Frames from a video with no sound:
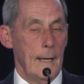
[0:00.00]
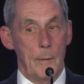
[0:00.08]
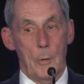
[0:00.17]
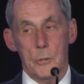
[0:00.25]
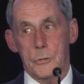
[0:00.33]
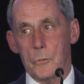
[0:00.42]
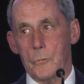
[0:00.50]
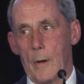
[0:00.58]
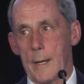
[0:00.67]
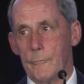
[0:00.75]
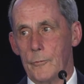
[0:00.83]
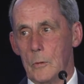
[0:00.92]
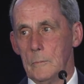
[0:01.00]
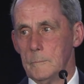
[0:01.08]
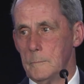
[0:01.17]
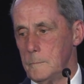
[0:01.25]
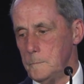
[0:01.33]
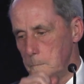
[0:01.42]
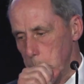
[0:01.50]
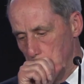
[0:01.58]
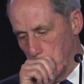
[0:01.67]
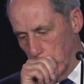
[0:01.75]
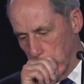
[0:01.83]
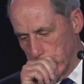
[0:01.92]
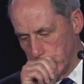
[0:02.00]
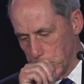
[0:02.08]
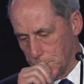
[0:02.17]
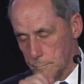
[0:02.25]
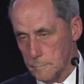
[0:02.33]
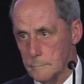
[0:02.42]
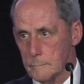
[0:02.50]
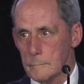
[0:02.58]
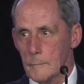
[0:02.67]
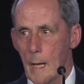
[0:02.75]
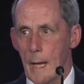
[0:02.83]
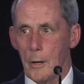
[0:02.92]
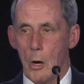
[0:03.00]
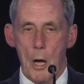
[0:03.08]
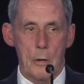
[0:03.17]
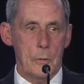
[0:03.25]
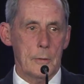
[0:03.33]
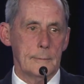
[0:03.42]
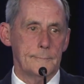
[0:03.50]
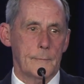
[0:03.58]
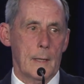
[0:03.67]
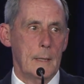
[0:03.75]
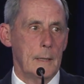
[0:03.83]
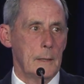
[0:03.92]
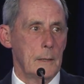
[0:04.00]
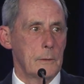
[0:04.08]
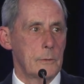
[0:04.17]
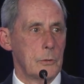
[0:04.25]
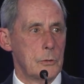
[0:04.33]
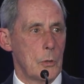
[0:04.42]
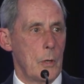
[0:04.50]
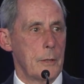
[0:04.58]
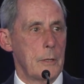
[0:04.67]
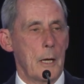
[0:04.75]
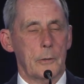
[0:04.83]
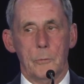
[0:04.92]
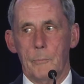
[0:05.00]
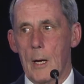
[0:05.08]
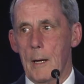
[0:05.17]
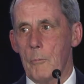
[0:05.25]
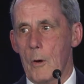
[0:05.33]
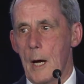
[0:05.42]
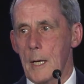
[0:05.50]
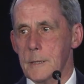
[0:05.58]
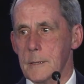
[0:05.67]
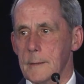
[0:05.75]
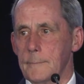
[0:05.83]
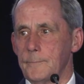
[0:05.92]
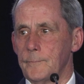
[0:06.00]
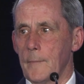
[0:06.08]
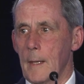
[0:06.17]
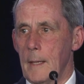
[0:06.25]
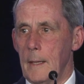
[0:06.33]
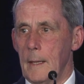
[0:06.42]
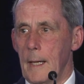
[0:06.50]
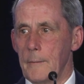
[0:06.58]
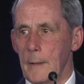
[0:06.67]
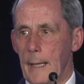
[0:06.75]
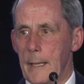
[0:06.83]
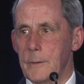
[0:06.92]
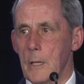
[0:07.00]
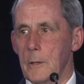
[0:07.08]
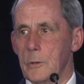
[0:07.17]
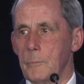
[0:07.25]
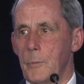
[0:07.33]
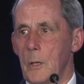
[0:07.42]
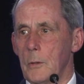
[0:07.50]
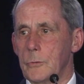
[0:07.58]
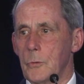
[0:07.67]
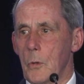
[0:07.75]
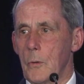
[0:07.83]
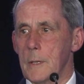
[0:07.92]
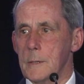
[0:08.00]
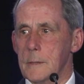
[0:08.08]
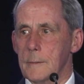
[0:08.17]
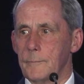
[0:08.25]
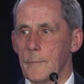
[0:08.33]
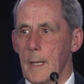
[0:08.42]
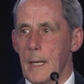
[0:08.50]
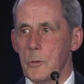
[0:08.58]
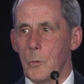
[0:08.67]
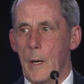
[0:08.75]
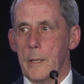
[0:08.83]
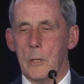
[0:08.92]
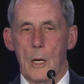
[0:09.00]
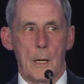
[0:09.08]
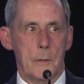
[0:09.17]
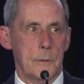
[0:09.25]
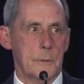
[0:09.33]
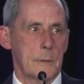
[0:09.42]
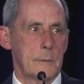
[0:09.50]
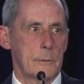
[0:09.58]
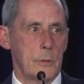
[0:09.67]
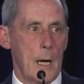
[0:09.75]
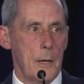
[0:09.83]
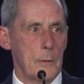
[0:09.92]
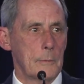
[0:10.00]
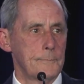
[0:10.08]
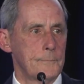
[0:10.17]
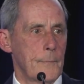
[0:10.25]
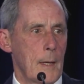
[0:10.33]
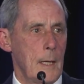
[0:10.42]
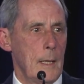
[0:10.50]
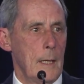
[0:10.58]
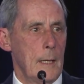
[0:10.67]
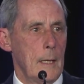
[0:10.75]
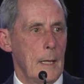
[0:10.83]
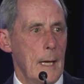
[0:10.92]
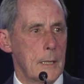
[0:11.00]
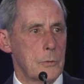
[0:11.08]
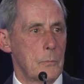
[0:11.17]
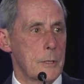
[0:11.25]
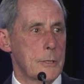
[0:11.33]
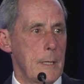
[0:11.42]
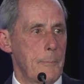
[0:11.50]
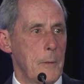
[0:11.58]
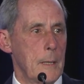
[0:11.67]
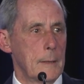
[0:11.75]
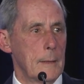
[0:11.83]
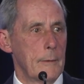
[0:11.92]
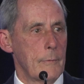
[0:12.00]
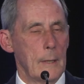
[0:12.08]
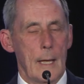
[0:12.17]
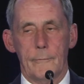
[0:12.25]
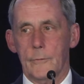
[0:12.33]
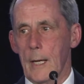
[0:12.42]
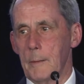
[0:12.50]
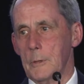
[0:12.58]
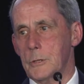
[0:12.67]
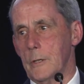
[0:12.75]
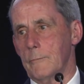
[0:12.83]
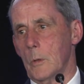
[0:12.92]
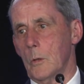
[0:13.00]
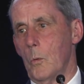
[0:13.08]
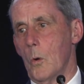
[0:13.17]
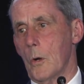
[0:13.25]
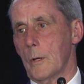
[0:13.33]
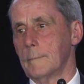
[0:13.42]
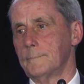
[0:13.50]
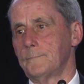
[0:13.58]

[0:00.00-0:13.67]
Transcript: I'm also grateful and honored to join Dr. Bob Ross and the late Dr. Paul Torrens and Dwayne Donner as a recipient of the Lifetime Achievement Award.